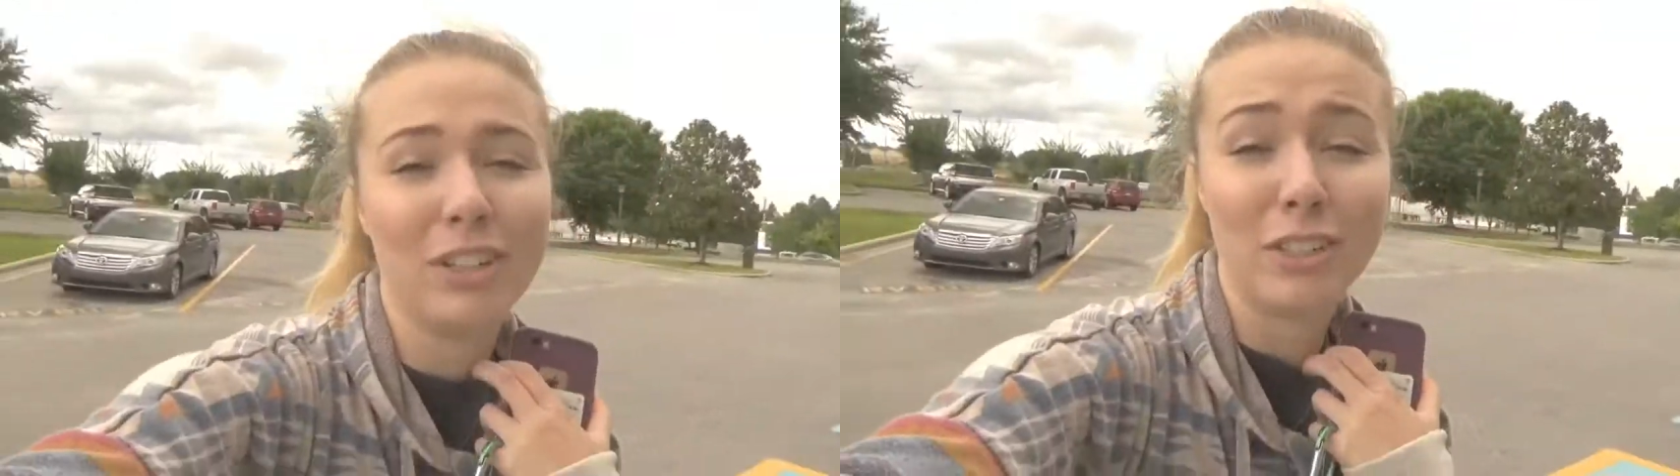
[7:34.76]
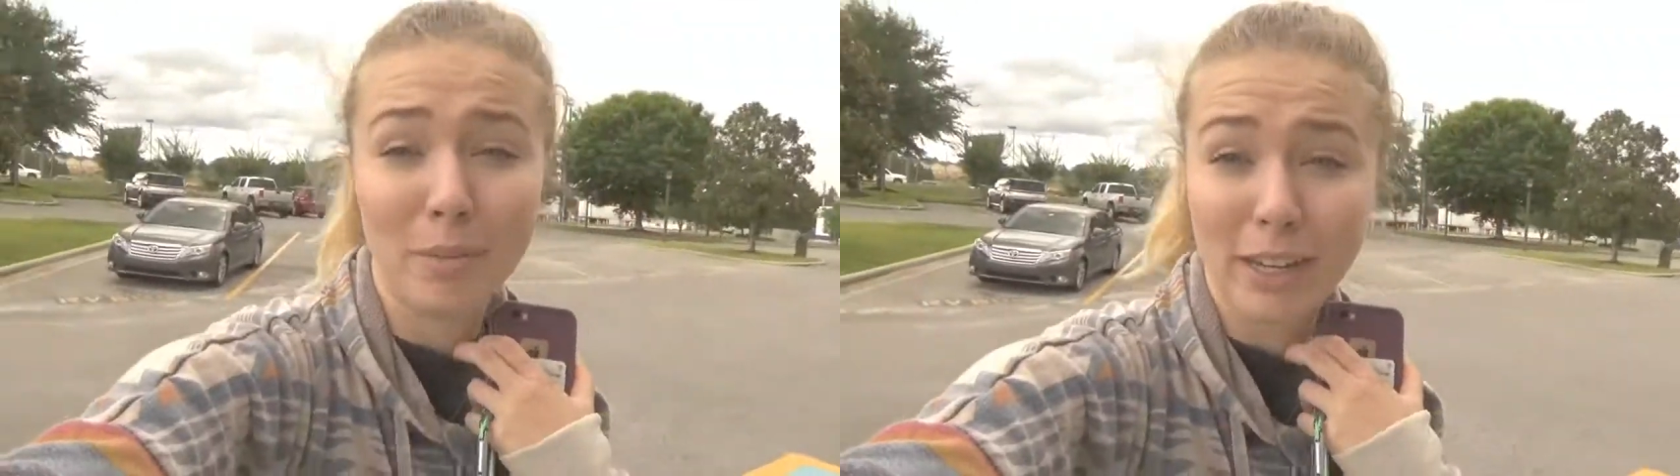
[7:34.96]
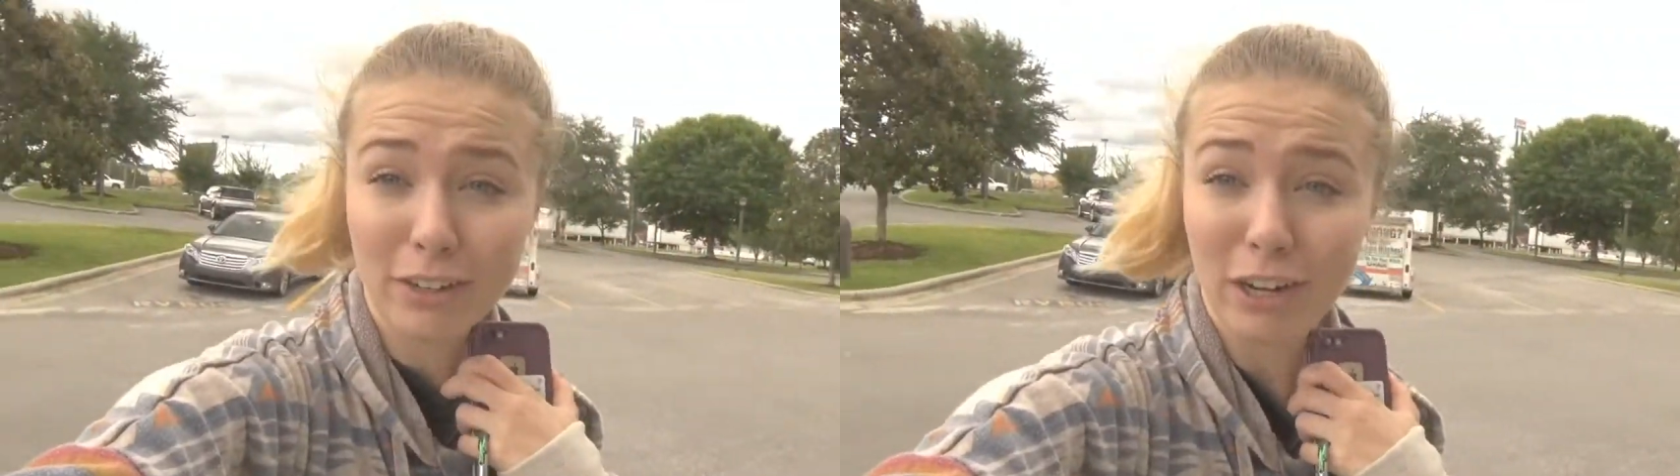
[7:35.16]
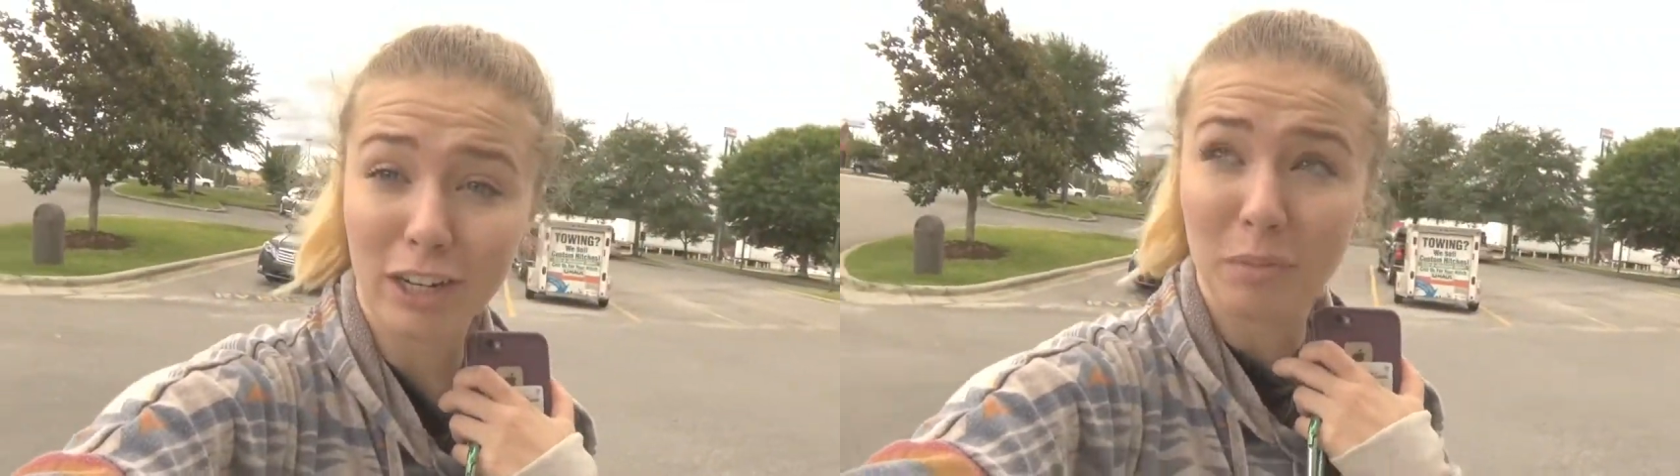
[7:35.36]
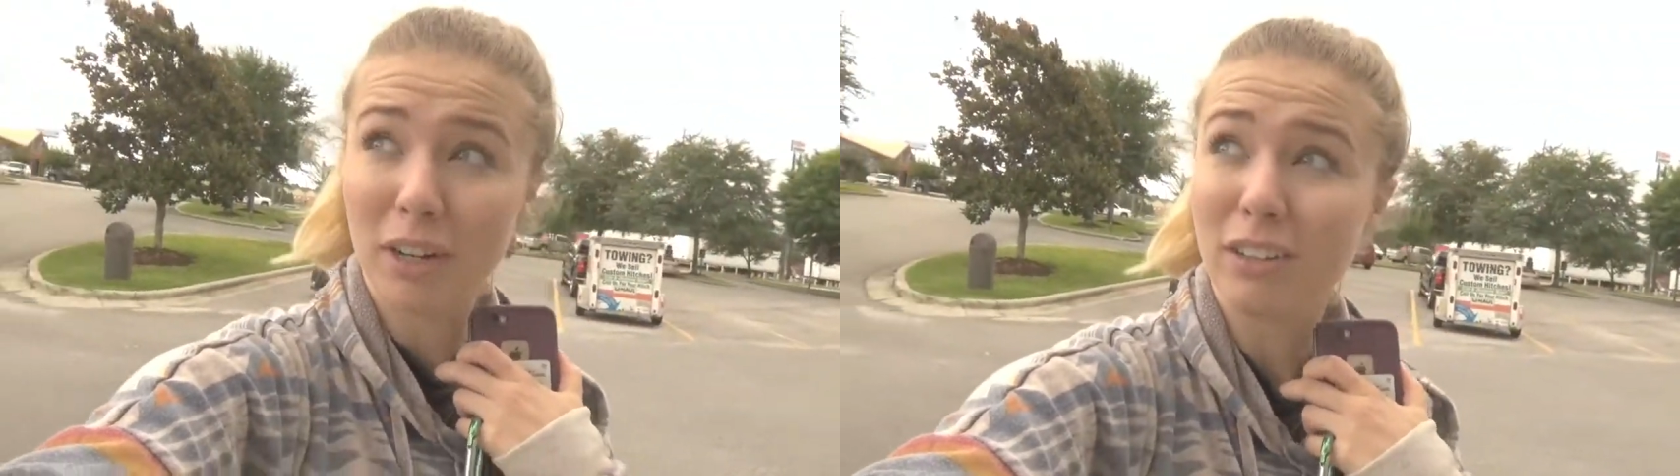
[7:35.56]
we are stopping at
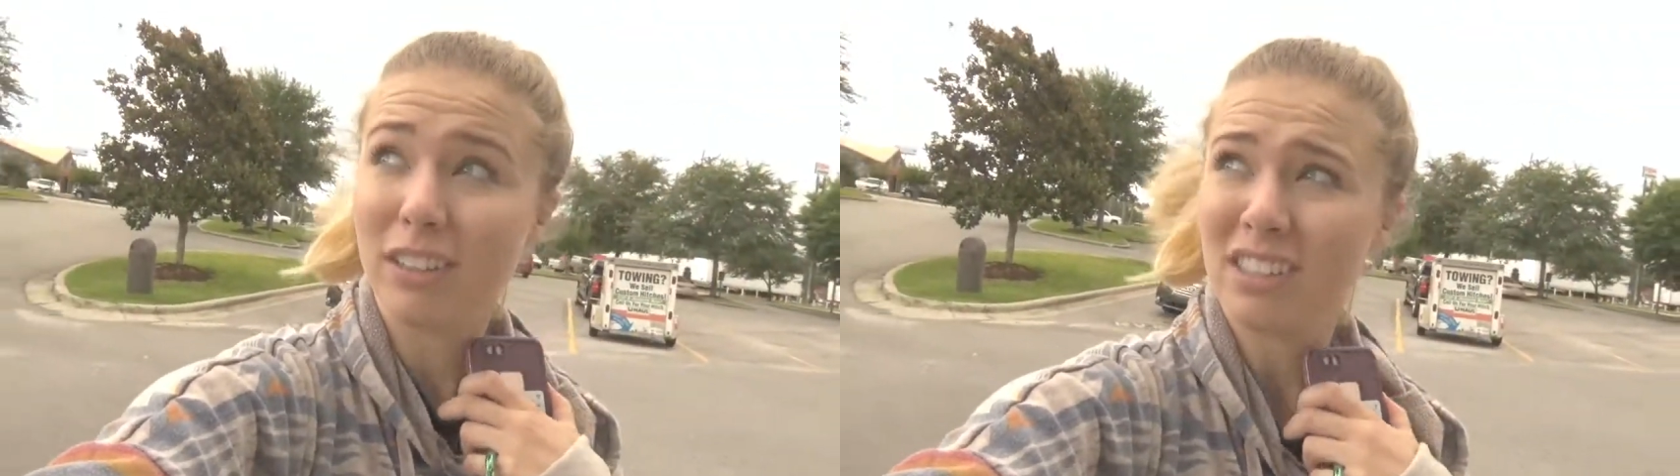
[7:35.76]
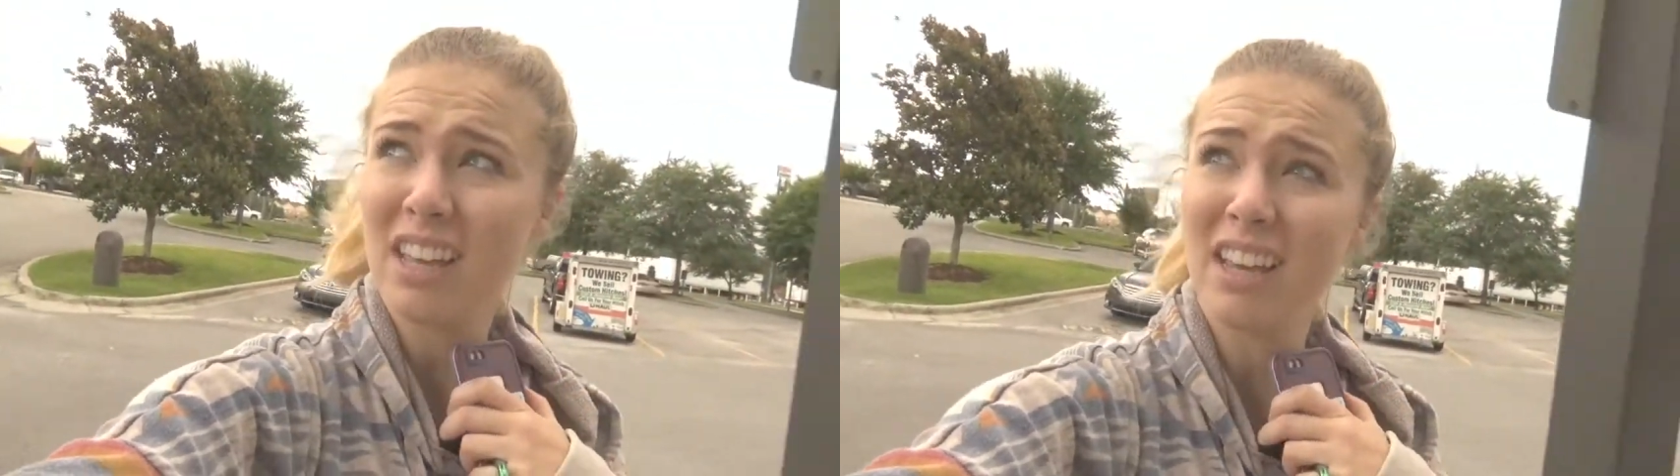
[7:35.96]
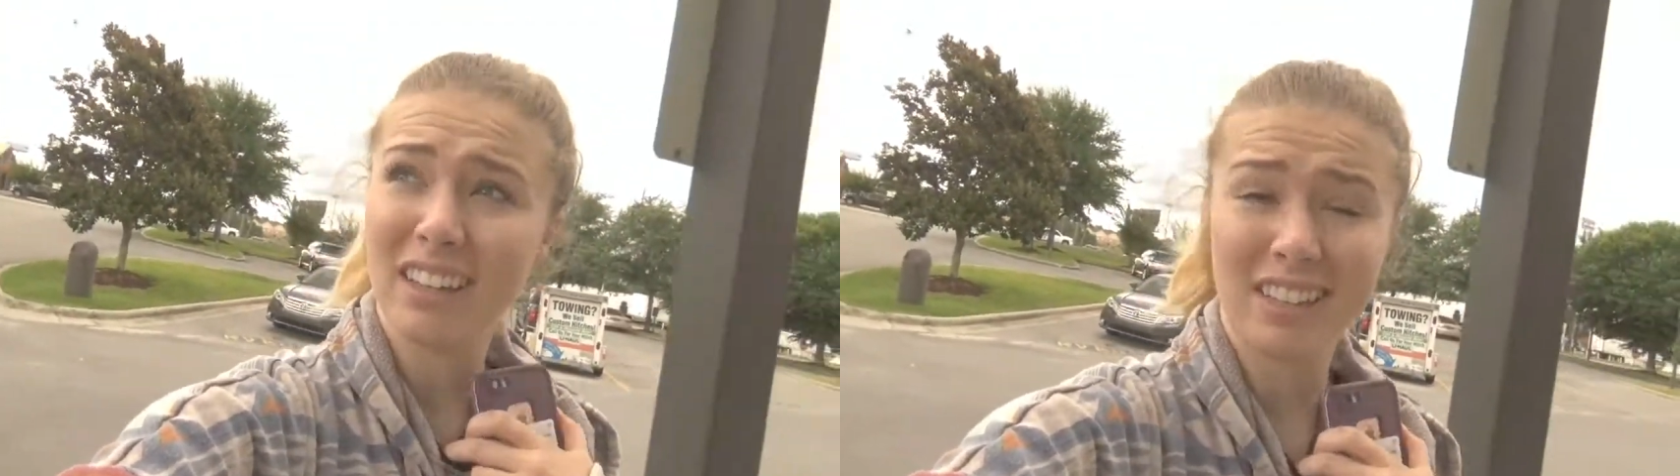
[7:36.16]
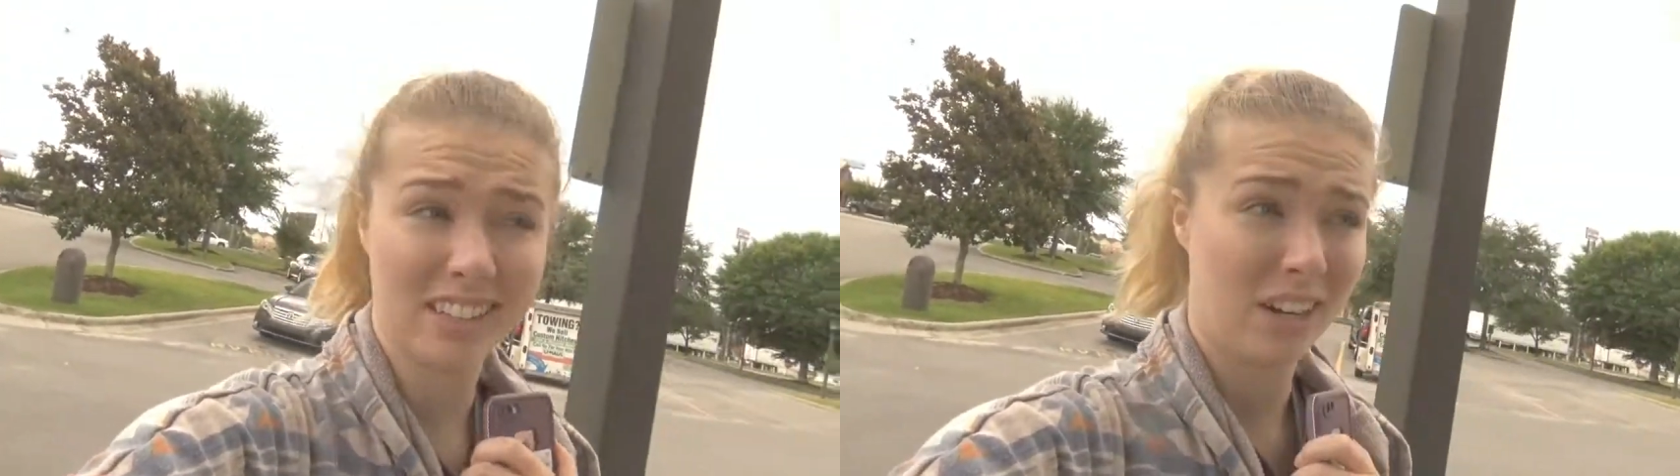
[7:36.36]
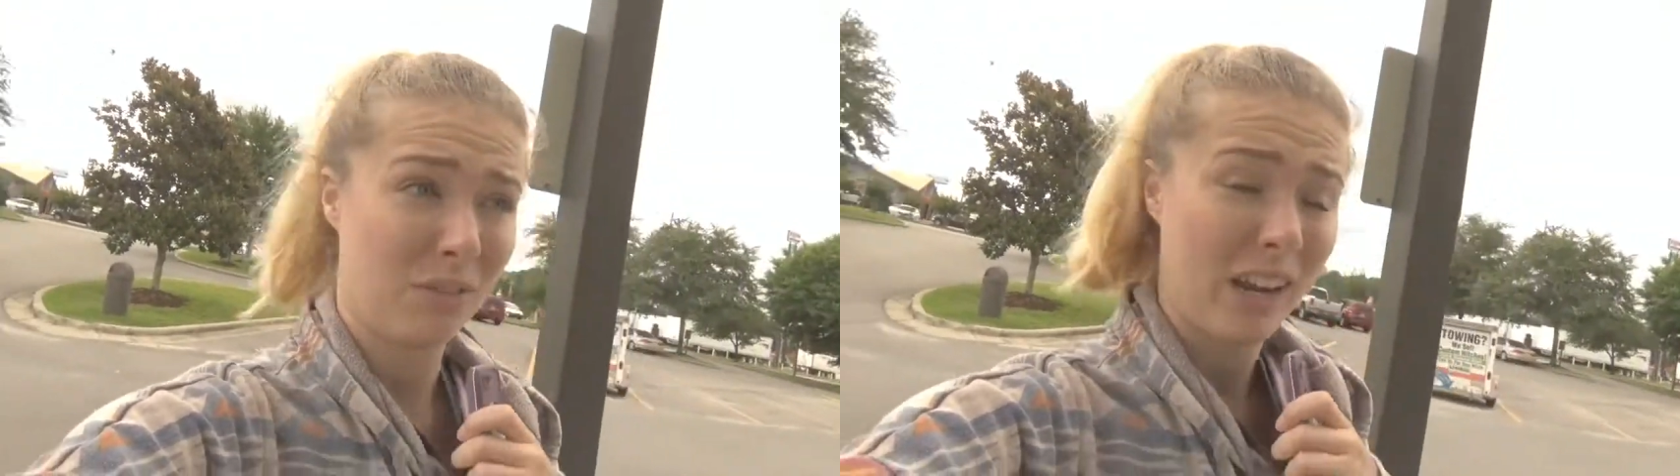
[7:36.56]
Cracker Barrel. Looks like it's gonna